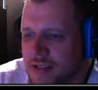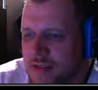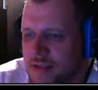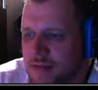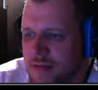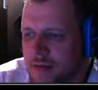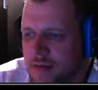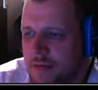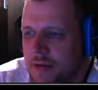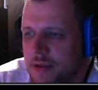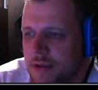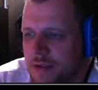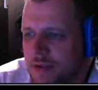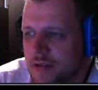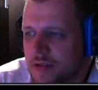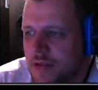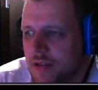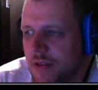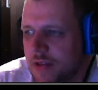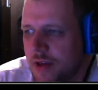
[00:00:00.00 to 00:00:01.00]
because
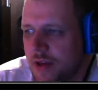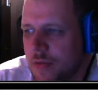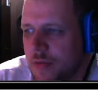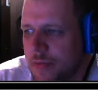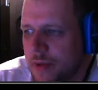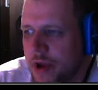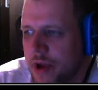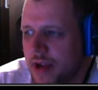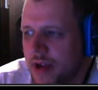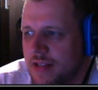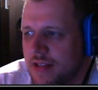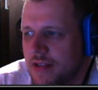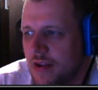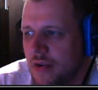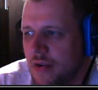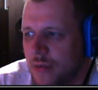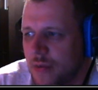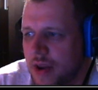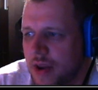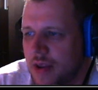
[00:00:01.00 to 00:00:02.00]
the, other bracket's not
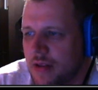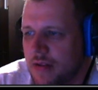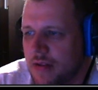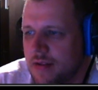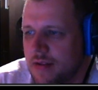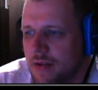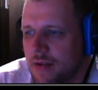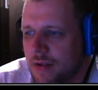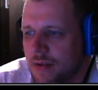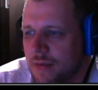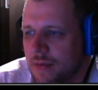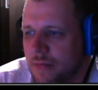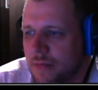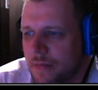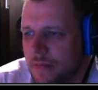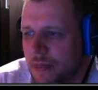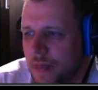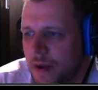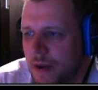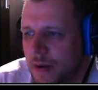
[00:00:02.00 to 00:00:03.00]
ready, so...
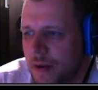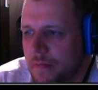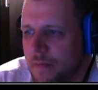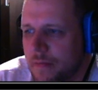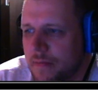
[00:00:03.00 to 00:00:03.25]
Um,